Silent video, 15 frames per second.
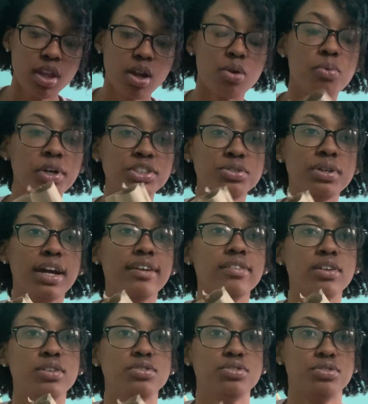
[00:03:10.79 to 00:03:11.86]
once you have
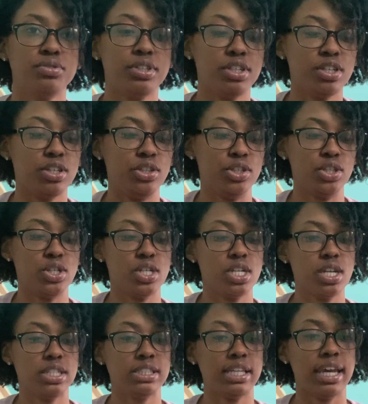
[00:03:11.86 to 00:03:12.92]
those 3, you're
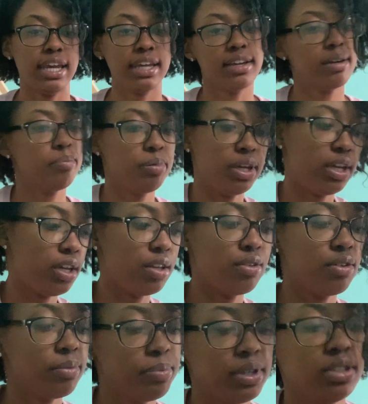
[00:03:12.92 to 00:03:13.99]
gonna take a pen
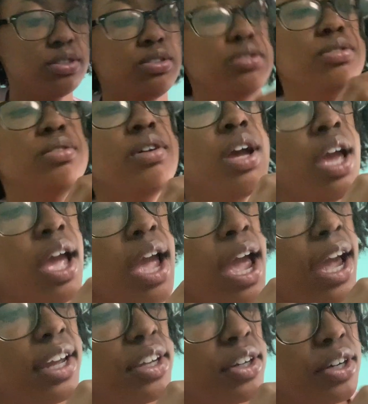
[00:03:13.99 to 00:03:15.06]
or pencil
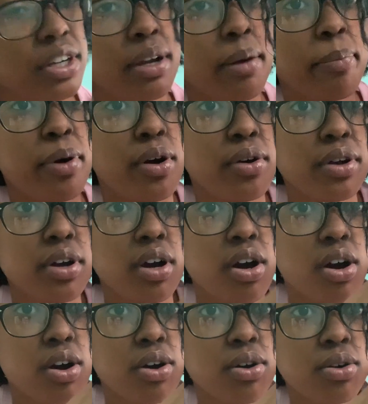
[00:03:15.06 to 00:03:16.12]
and you're gonna poke a
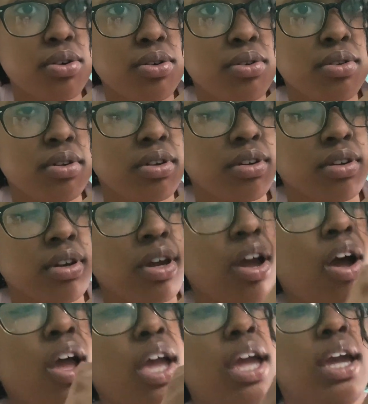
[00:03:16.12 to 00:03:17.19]
hole
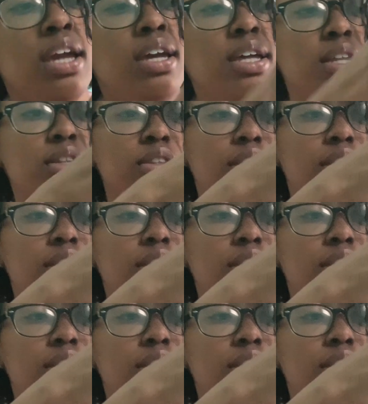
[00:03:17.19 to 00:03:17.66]
and